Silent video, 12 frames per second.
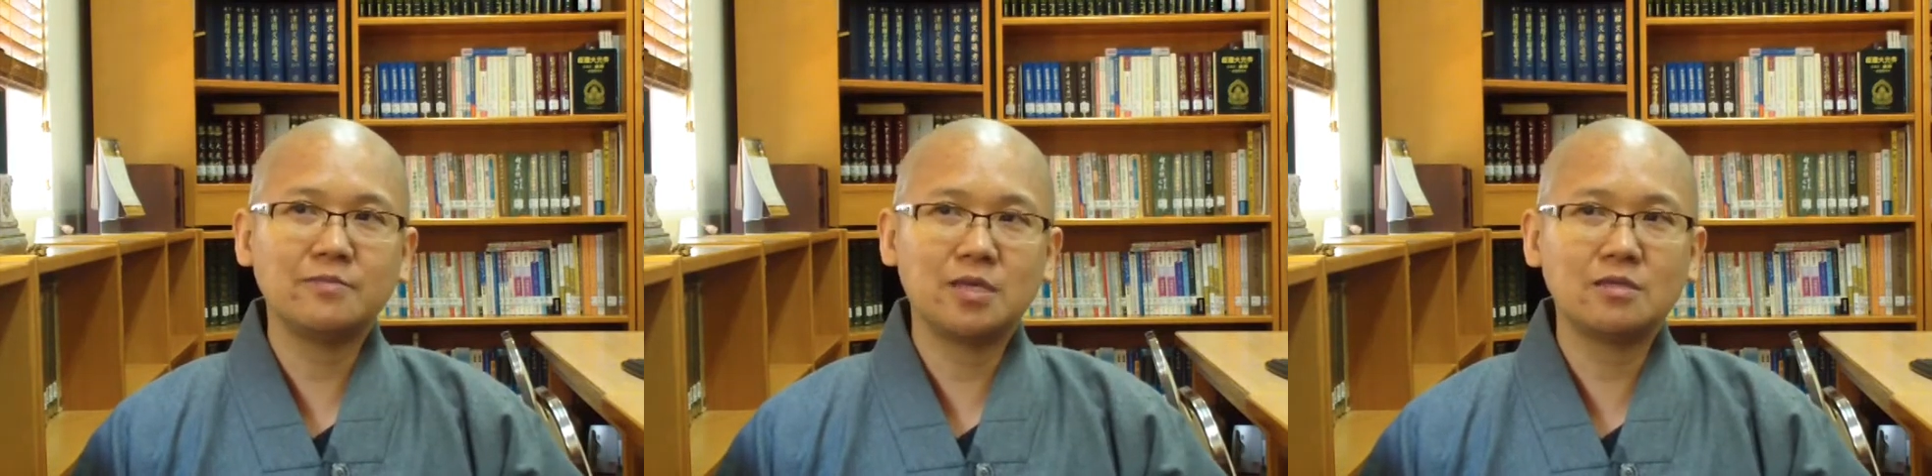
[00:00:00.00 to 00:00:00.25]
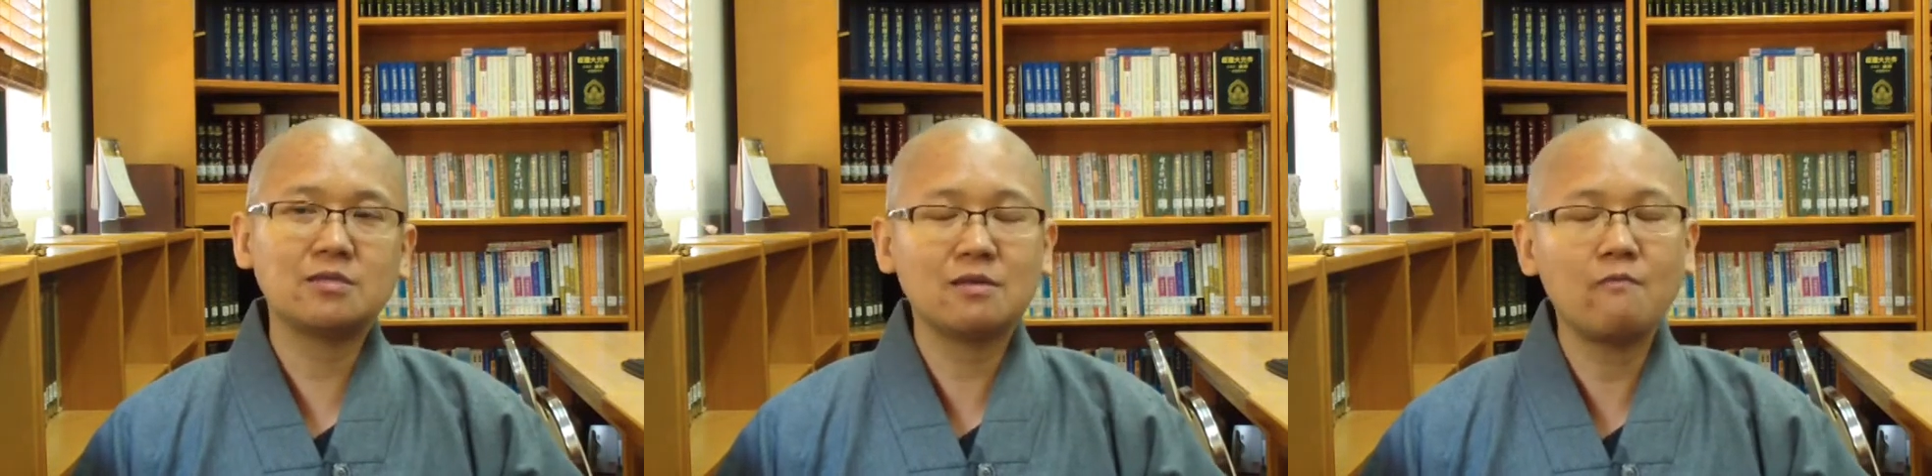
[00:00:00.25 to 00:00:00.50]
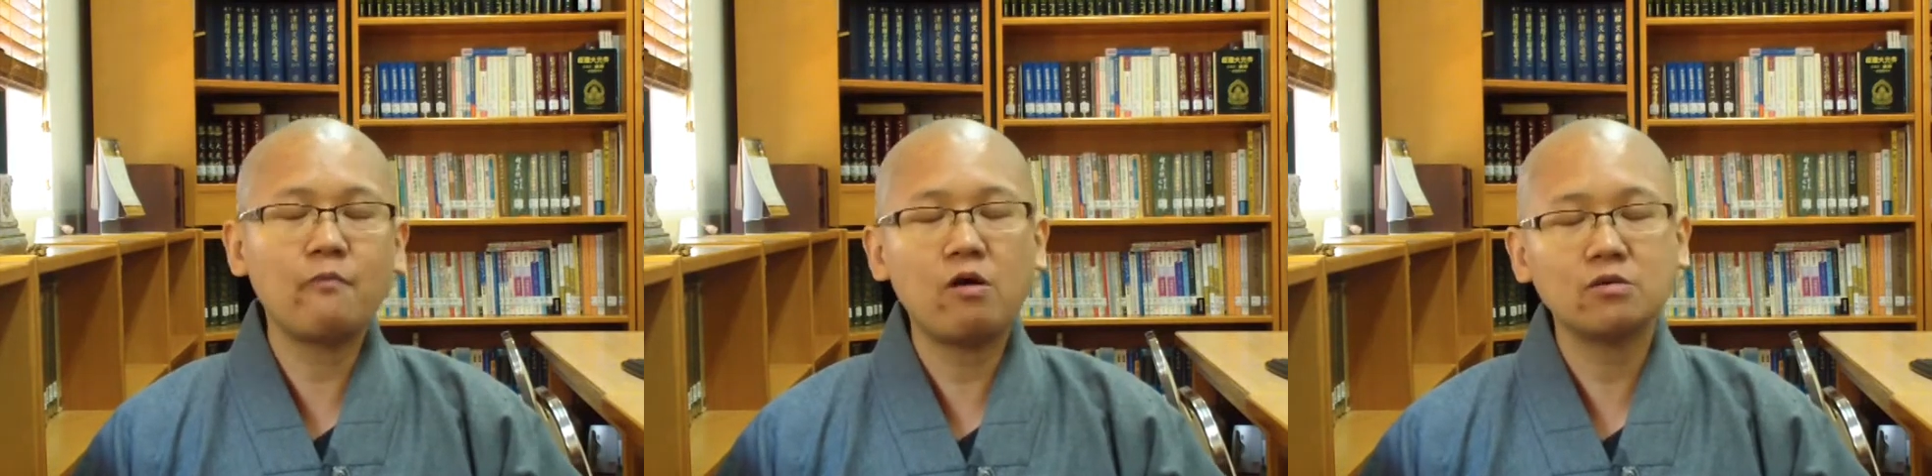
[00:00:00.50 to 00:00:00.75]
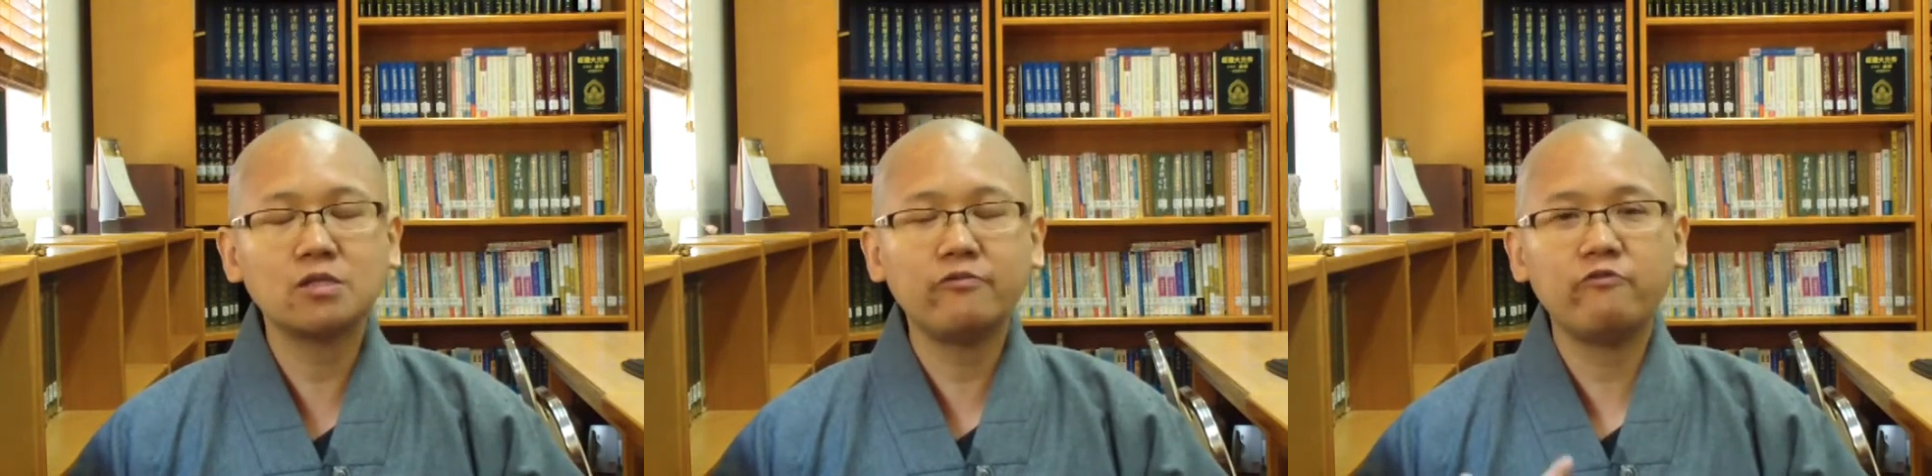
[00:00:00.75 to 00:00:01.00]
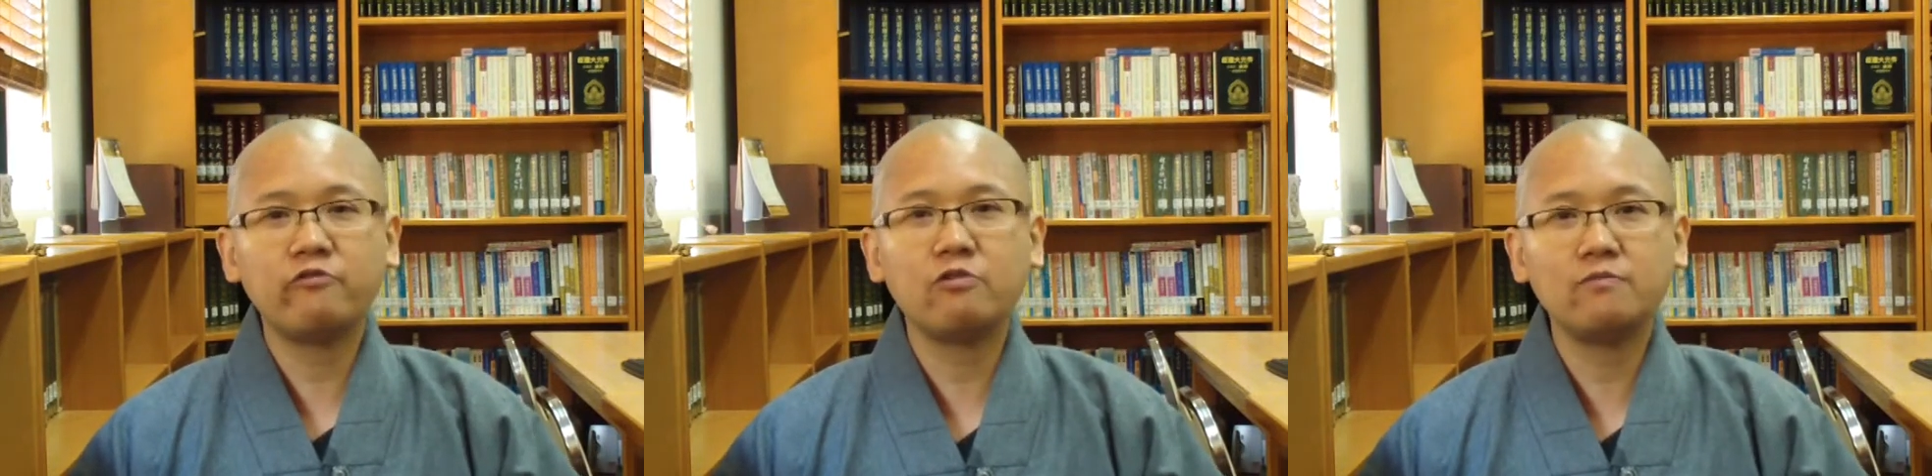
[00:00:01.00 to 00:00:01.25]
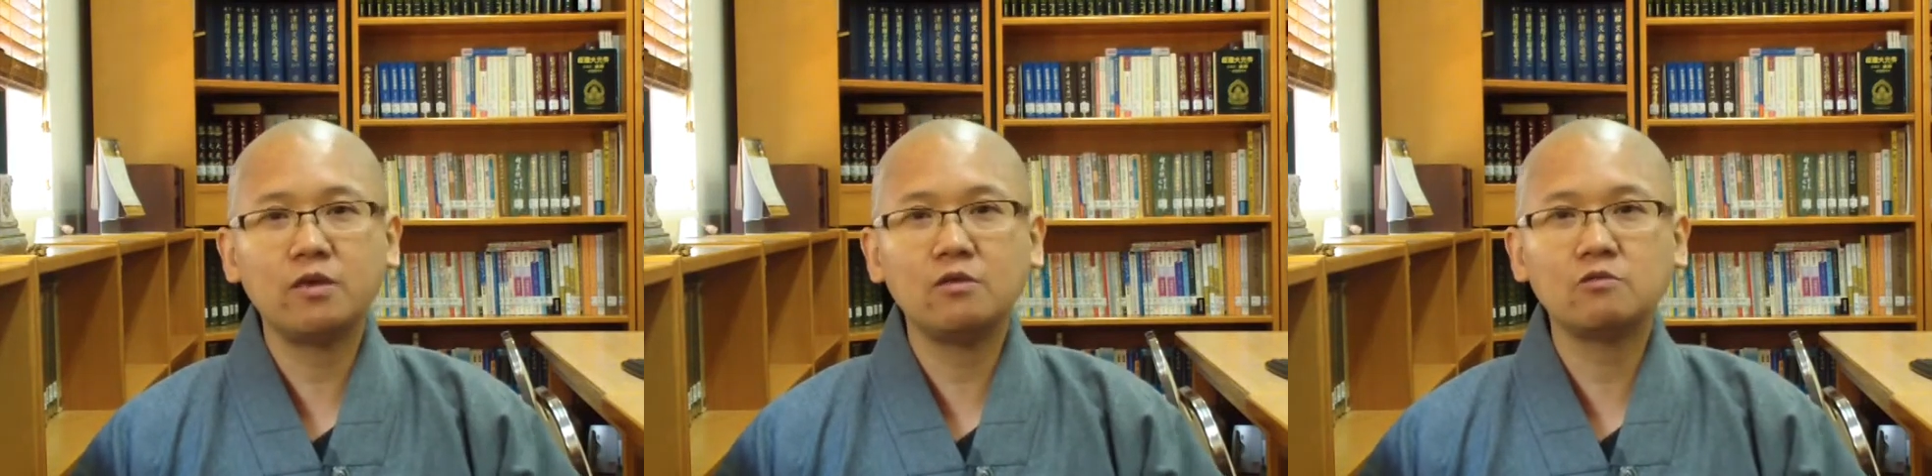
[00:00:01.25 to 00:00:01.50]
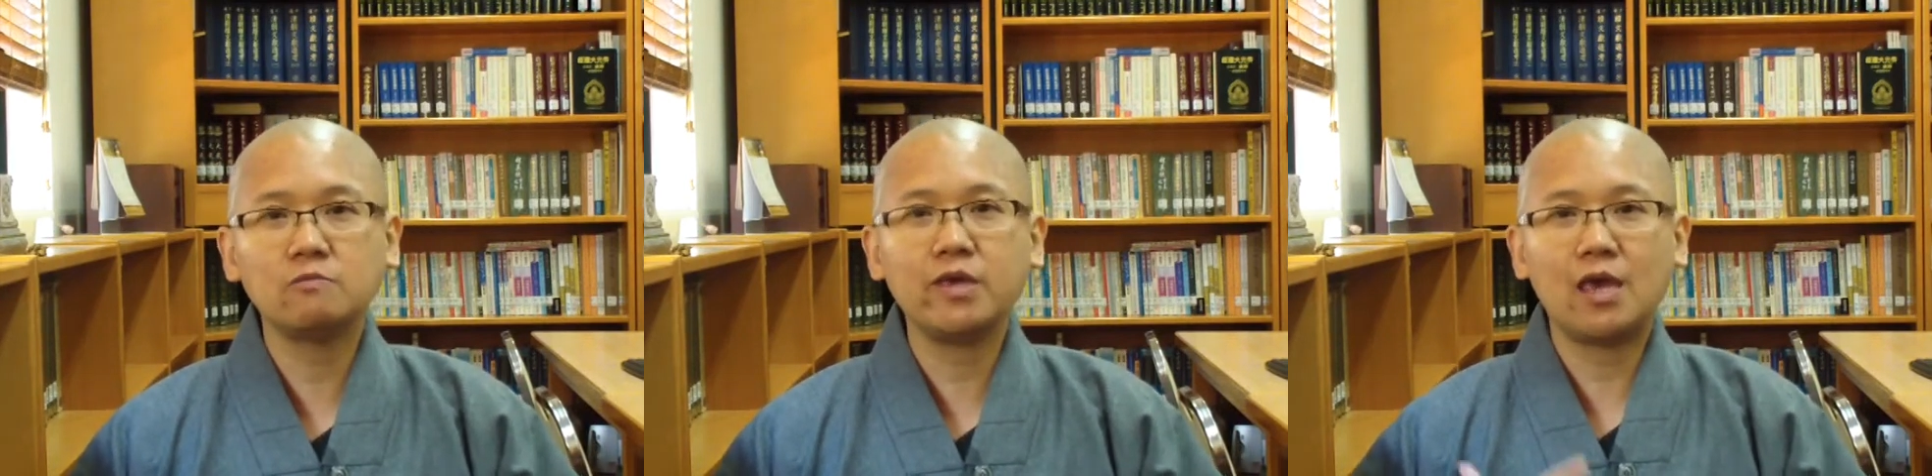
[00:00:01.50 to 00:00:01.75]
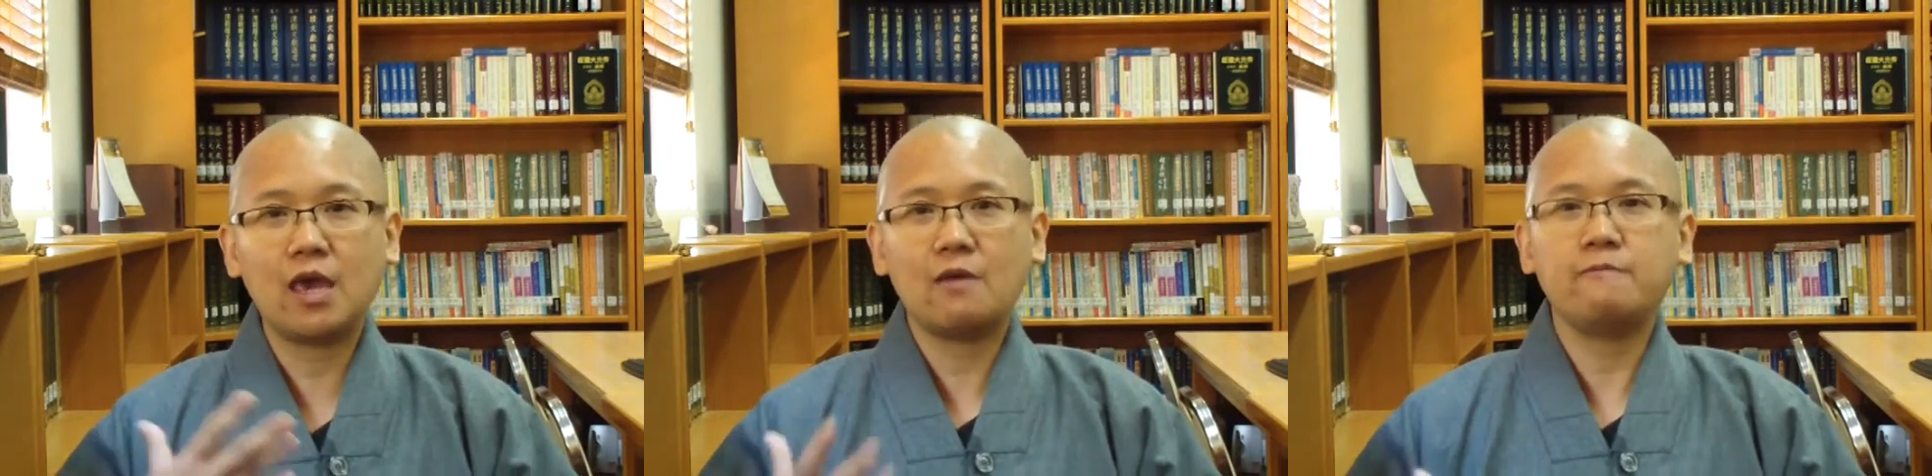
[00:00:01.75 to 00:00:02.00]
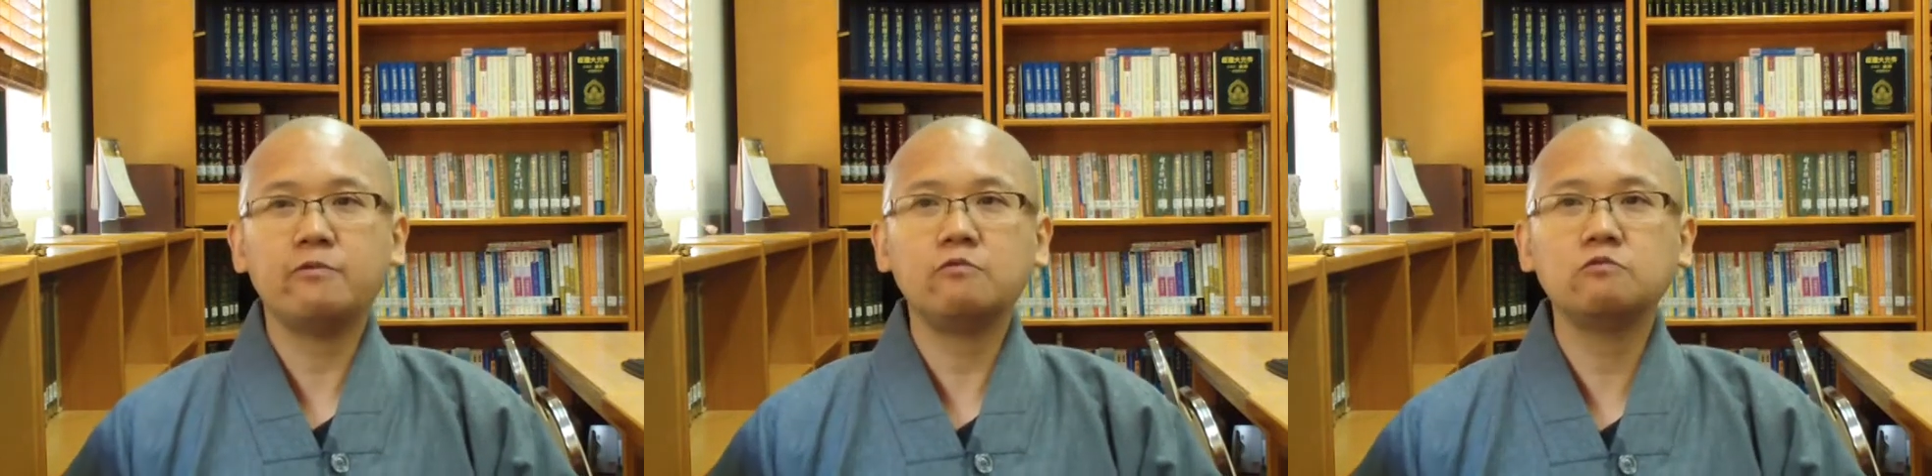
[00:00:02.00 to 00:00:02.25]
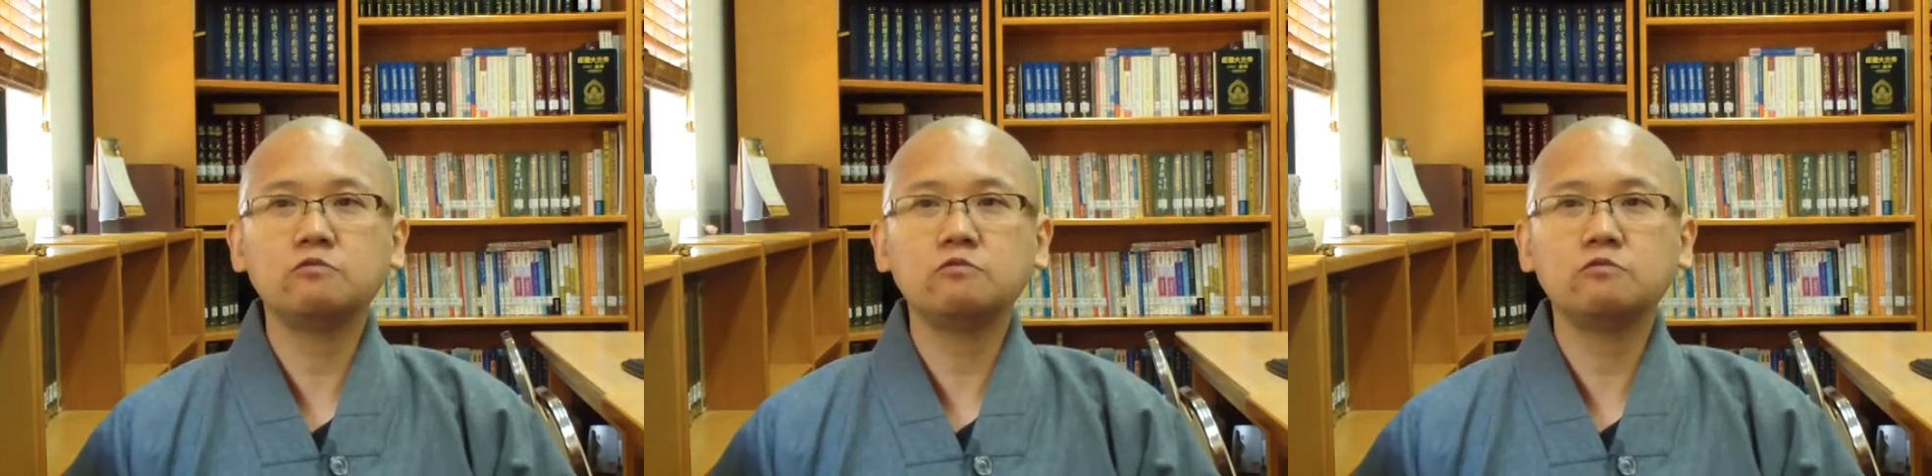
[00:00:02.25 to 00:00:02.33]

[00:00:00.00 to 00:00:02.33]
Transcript: it's important for me to be able